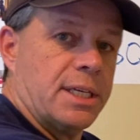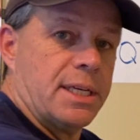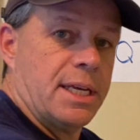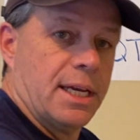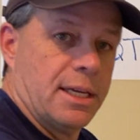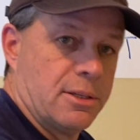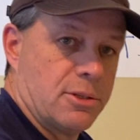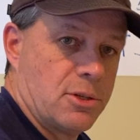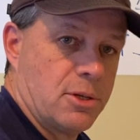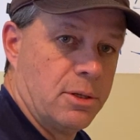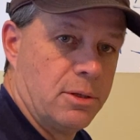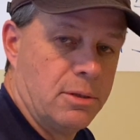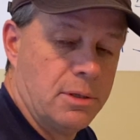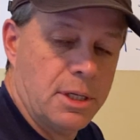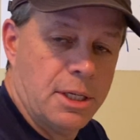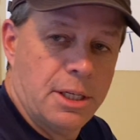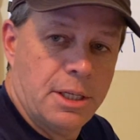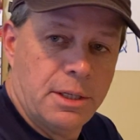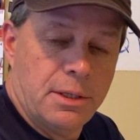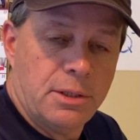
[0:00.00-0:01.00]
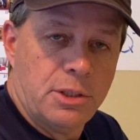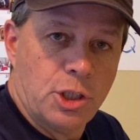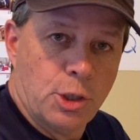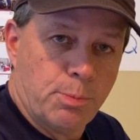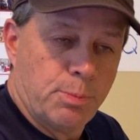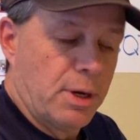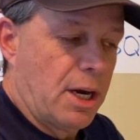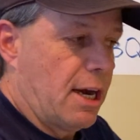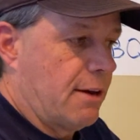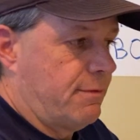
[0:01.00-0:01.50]
get to your
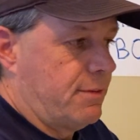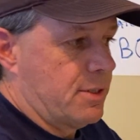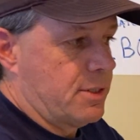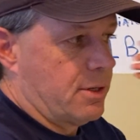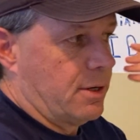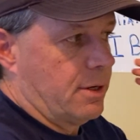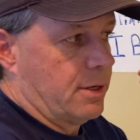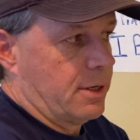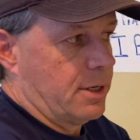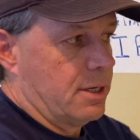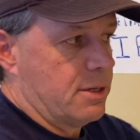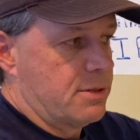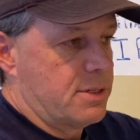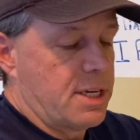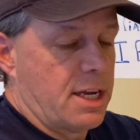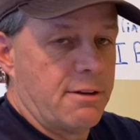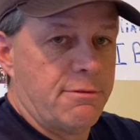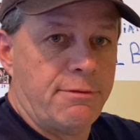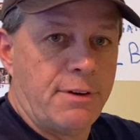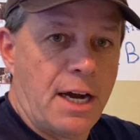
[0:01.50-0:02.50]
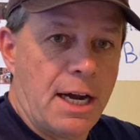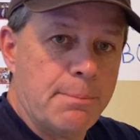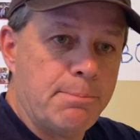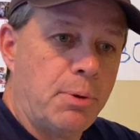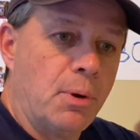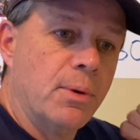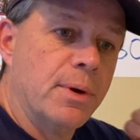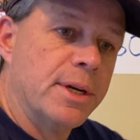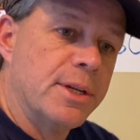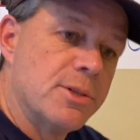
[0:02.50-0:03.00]
profit target of say five
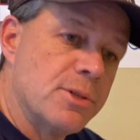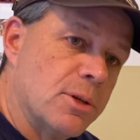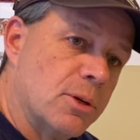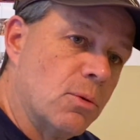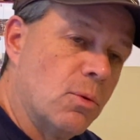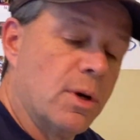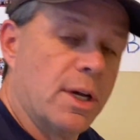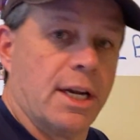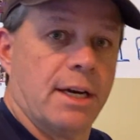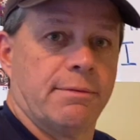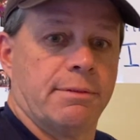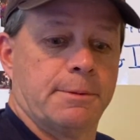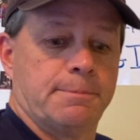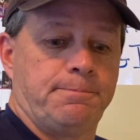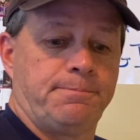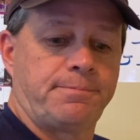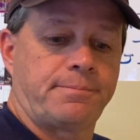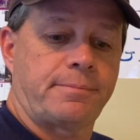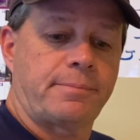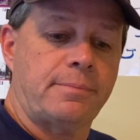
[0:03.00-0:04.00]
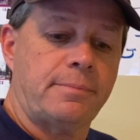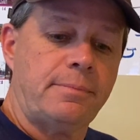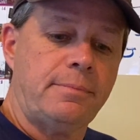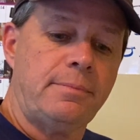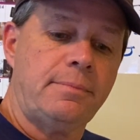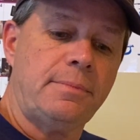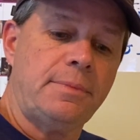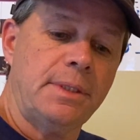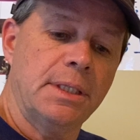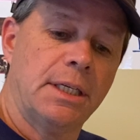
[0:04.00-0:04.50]
points or whatever.
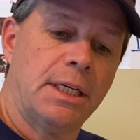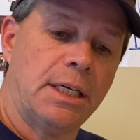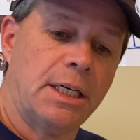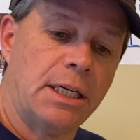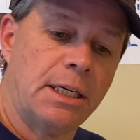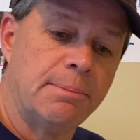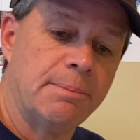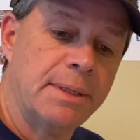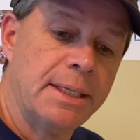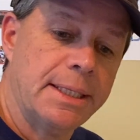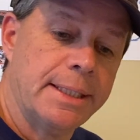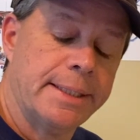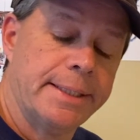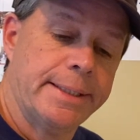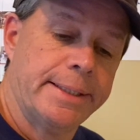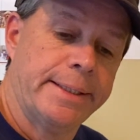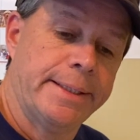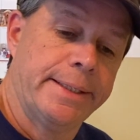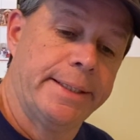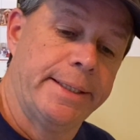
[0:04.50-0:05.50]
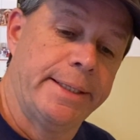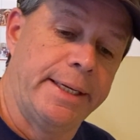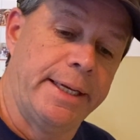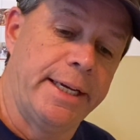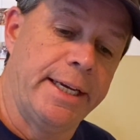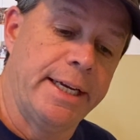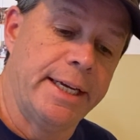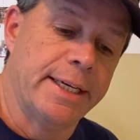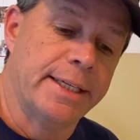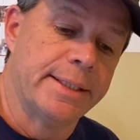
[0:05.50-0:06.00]
Um,
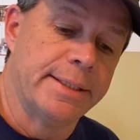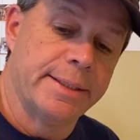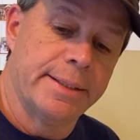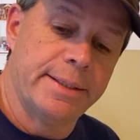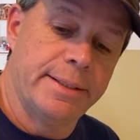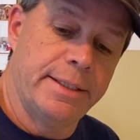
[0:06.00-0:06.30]
and